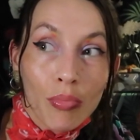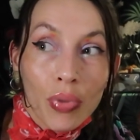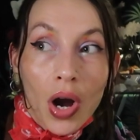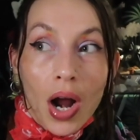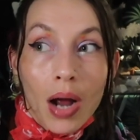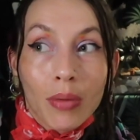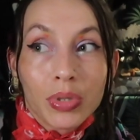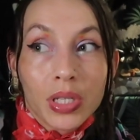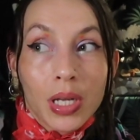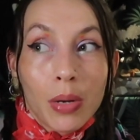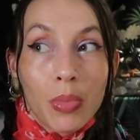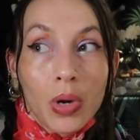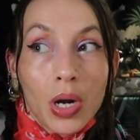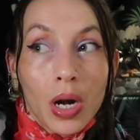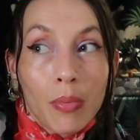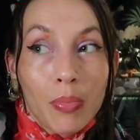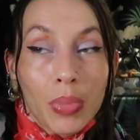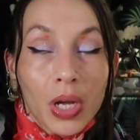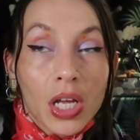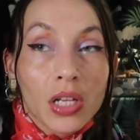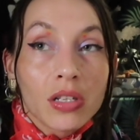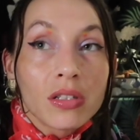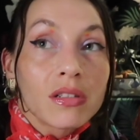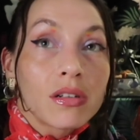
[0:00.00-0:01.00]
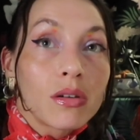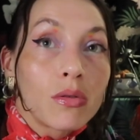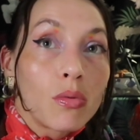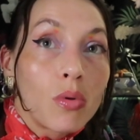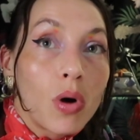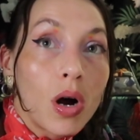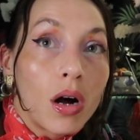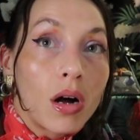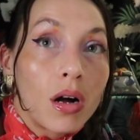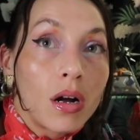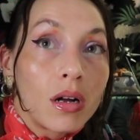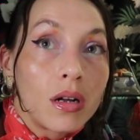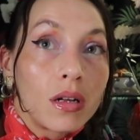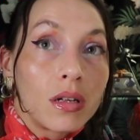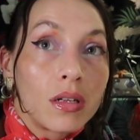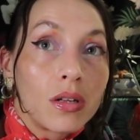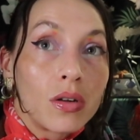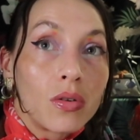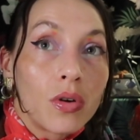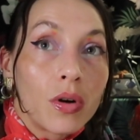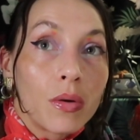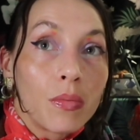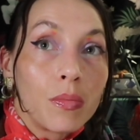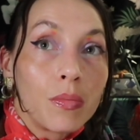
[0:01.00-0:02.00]
prop someone up against a
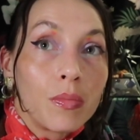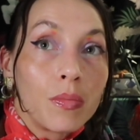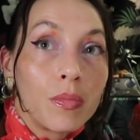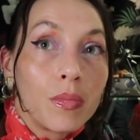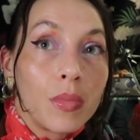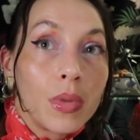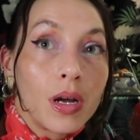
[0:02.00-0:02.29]
wall, or,